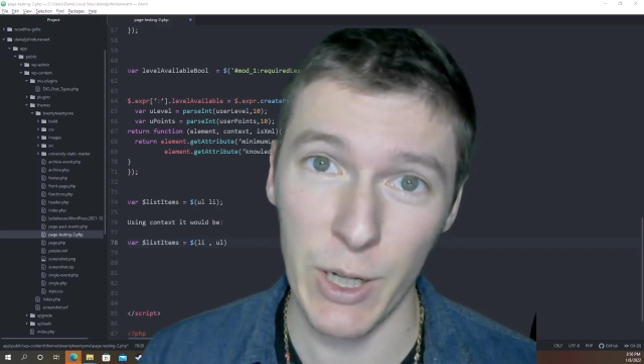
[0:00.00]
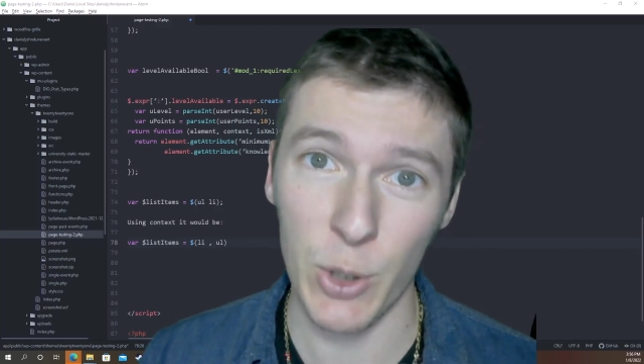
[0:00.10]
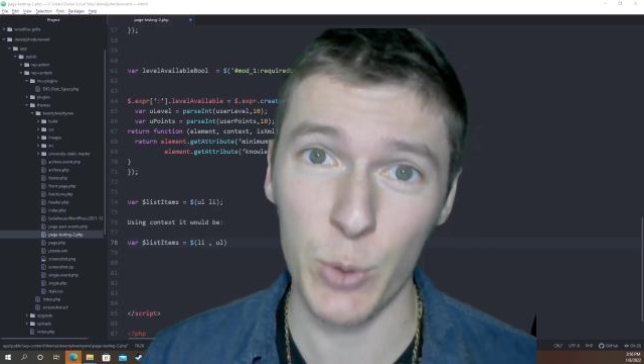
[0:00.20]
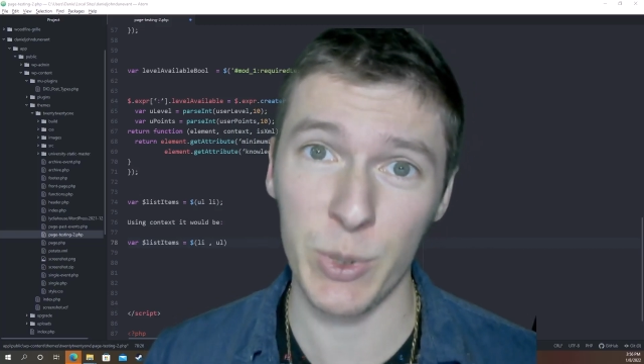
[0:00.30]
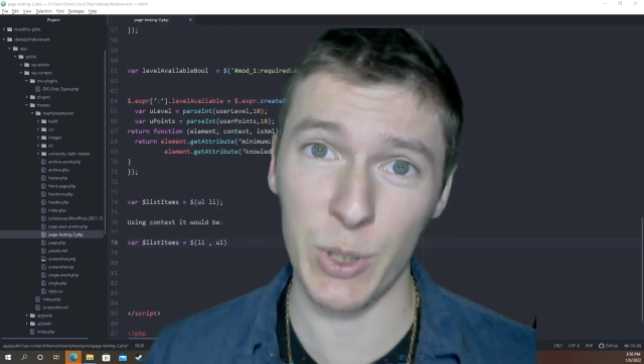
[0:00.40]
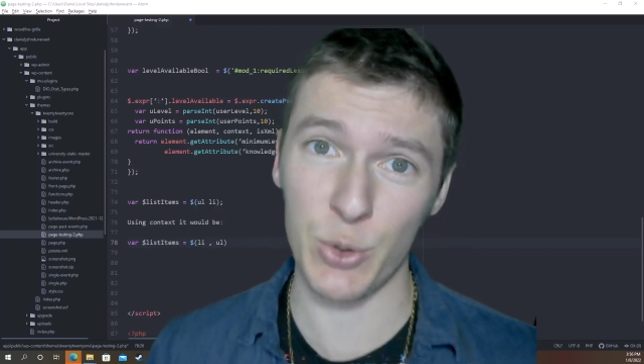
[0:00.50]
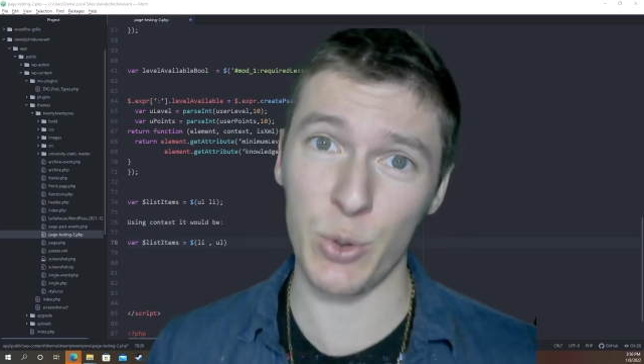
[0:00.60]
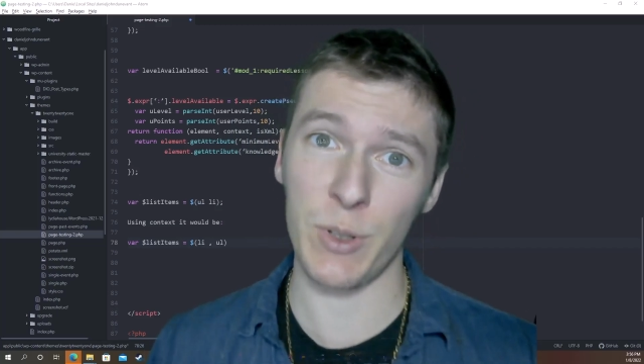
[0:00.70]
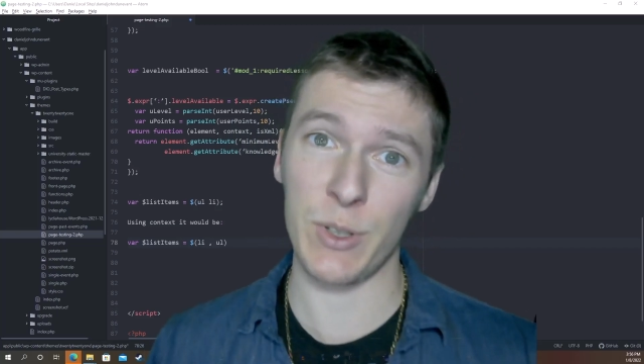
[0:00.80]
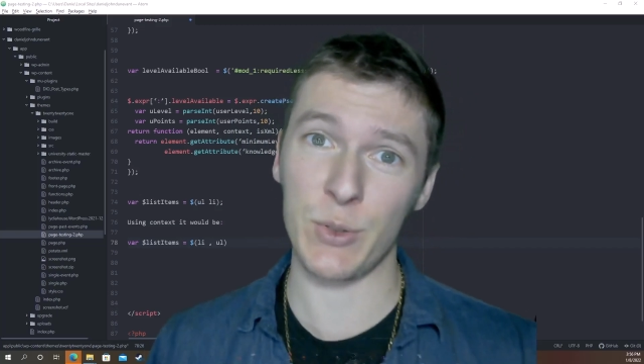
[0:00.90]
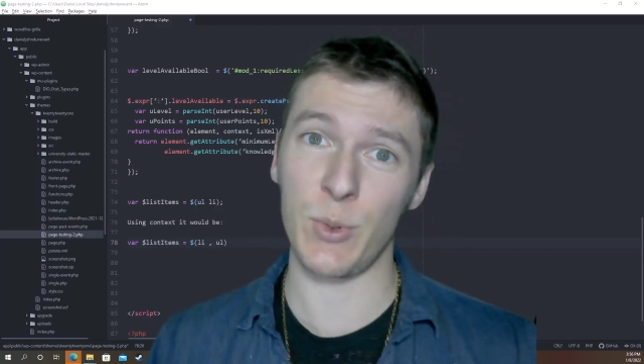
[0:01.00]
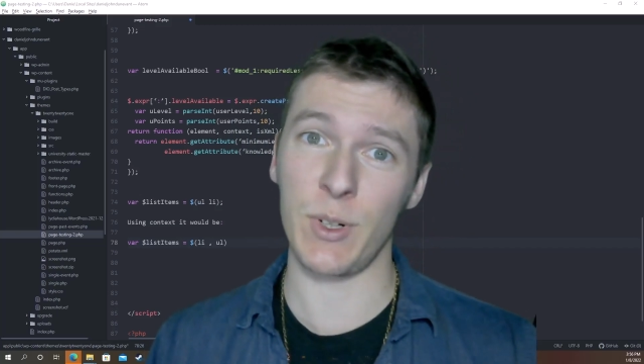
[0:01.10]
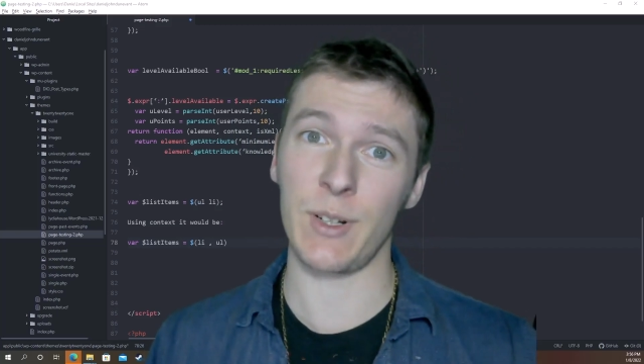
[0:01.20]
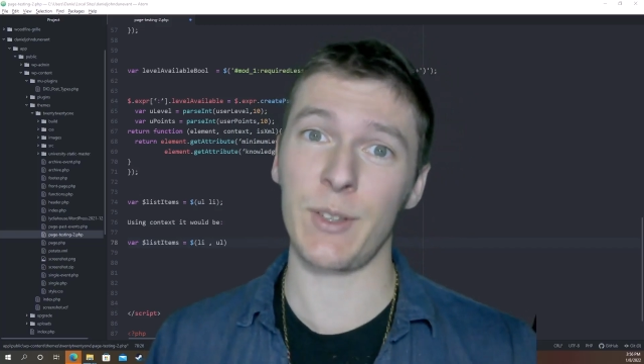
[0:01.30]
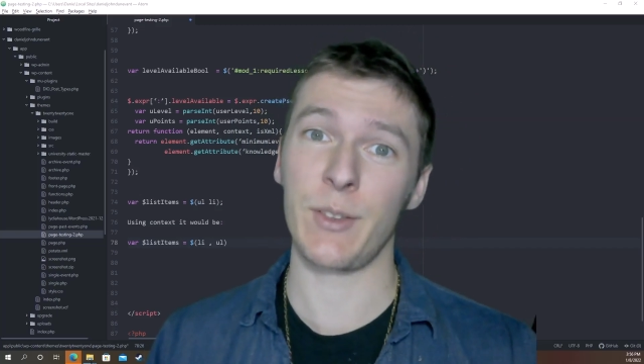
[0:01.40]
I hope you enjoy this one.
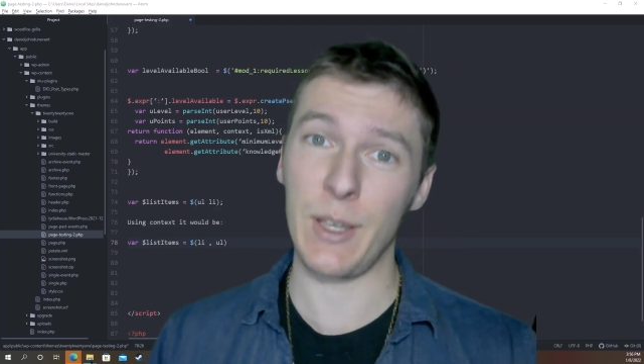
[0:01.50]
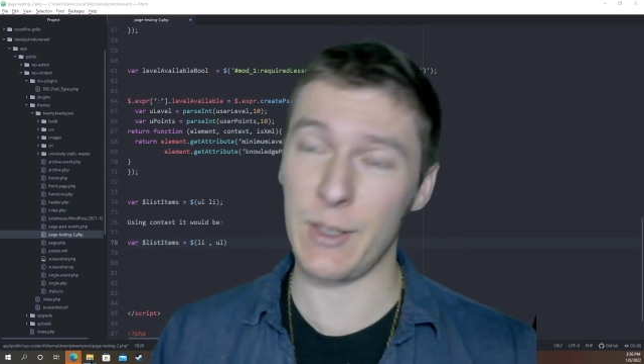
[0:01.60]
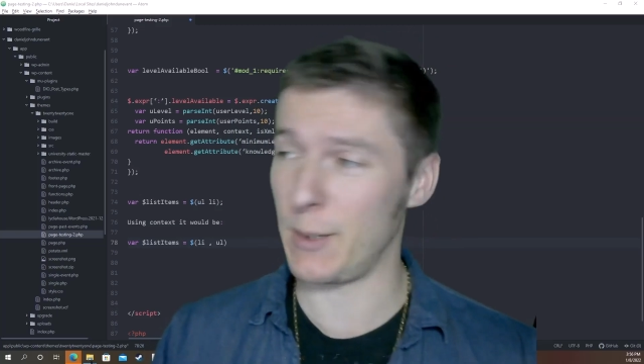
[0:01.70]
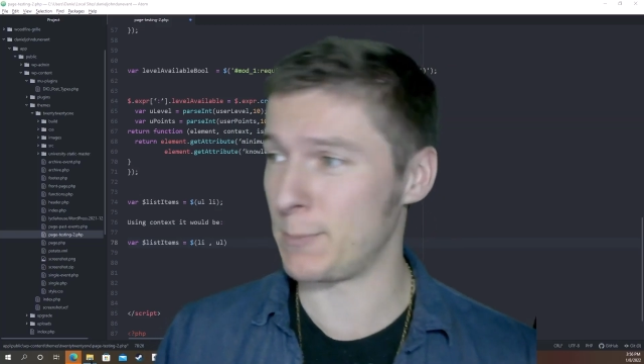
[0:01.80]
Thank you.